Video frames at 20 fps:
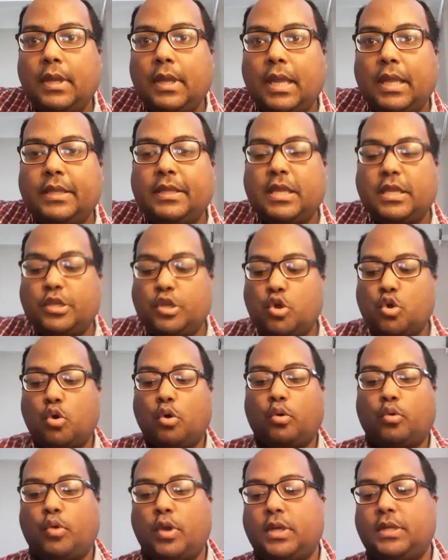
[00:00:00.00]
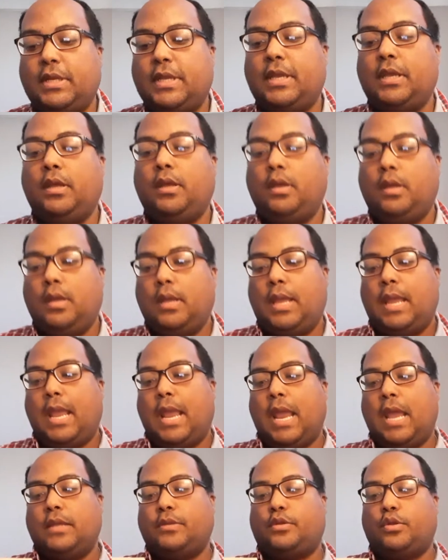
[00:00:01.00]
And then you will quickly
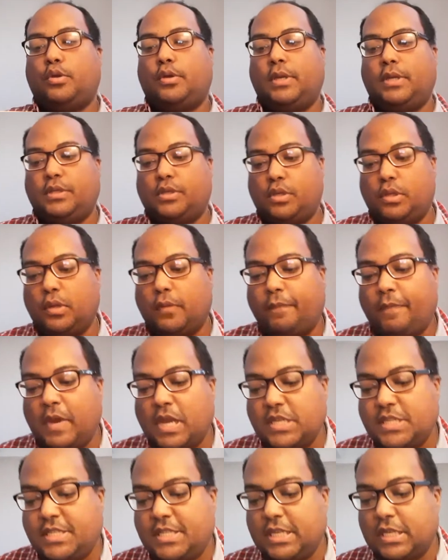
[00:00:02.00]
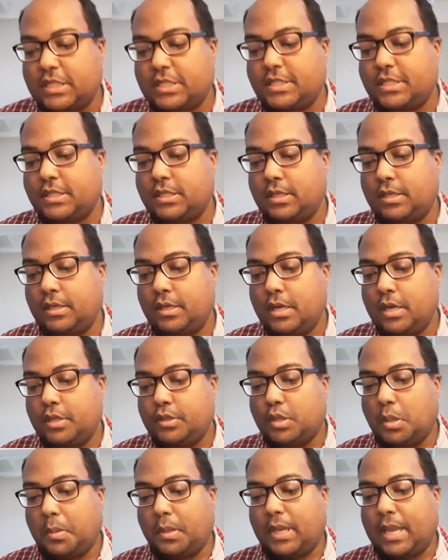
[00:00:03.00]
enter into the phase 6,
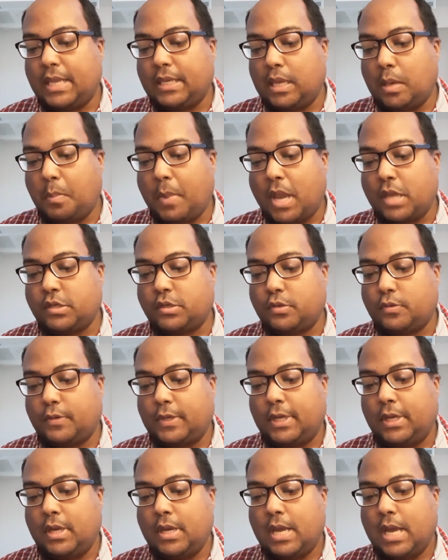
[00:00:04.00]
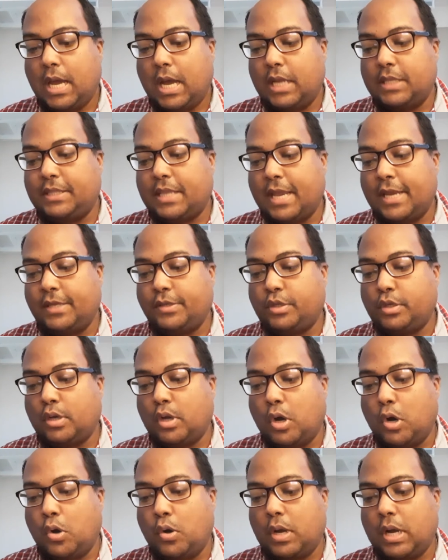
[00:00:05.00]
the beginning mastery, a dying to the
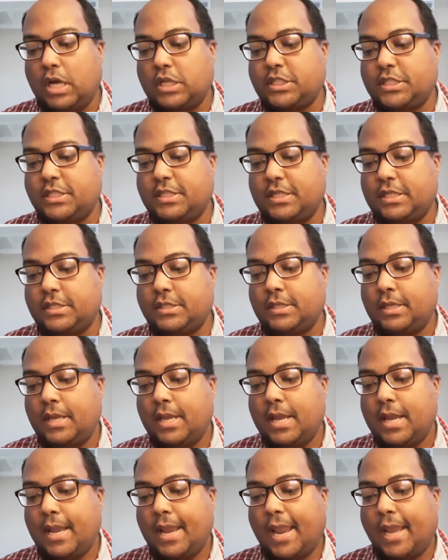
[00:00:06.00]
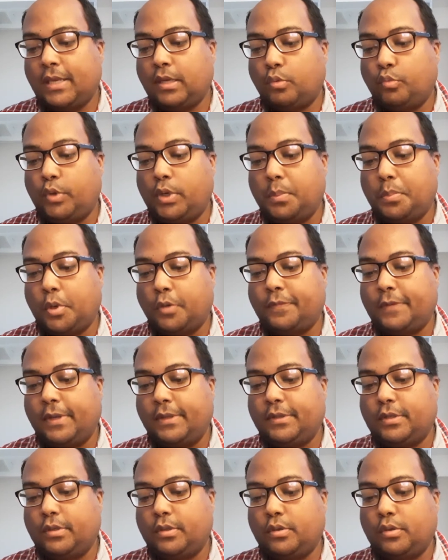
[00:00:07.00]
old consciousness, and a rebirth
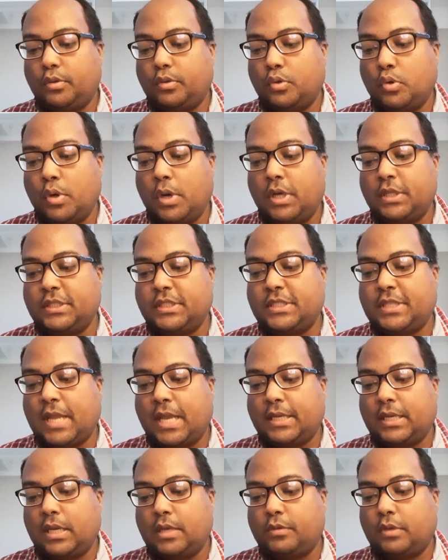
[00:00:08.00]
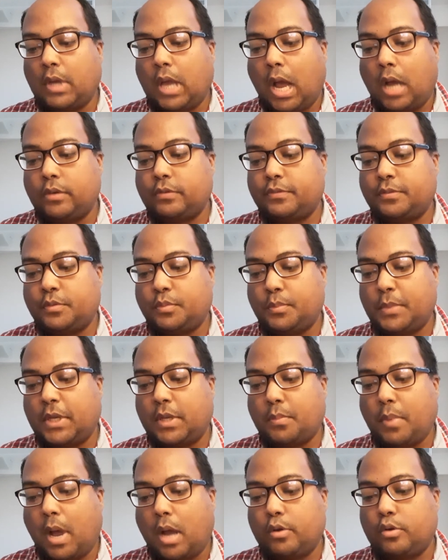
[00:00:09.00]
into the new understanding of the
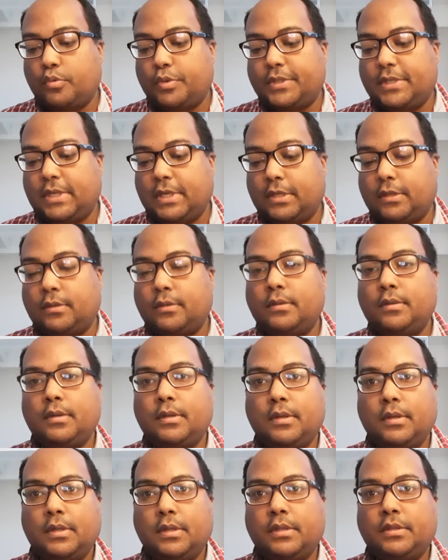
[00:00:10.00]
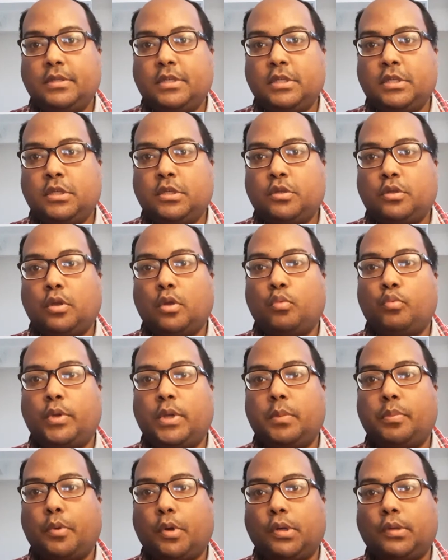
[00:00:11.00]
cosmic power within. This is the
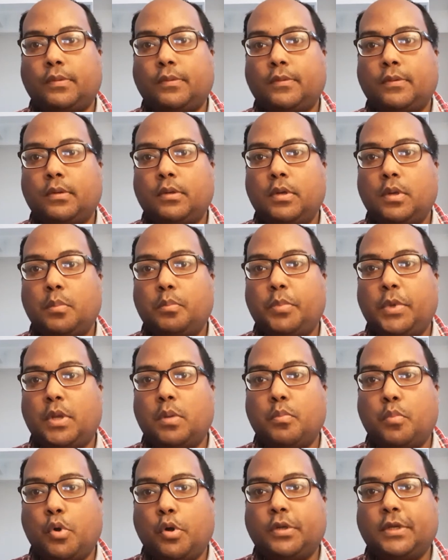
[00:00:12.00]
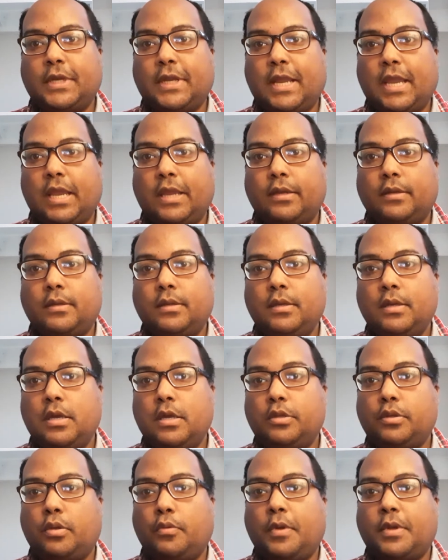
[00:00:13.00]
rebirth, being born again,
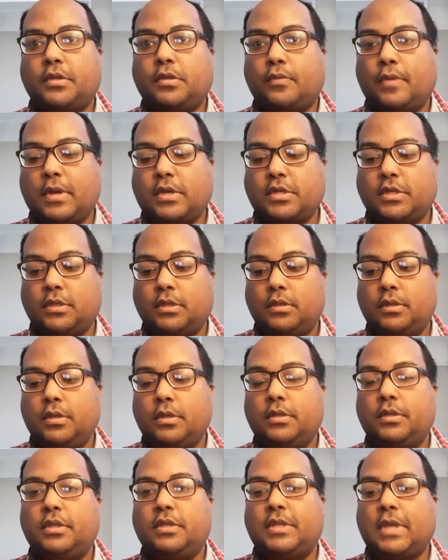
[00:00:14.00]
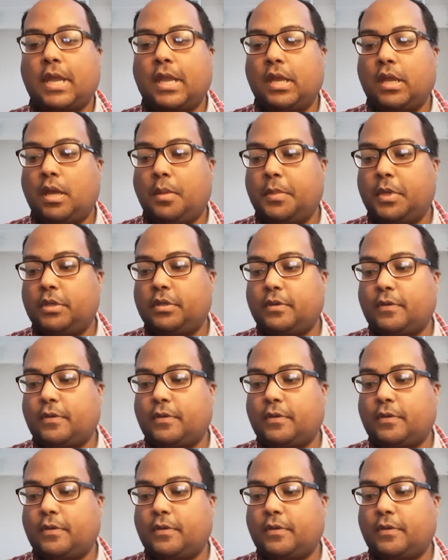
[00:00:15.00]
the resurrection, the second coming of the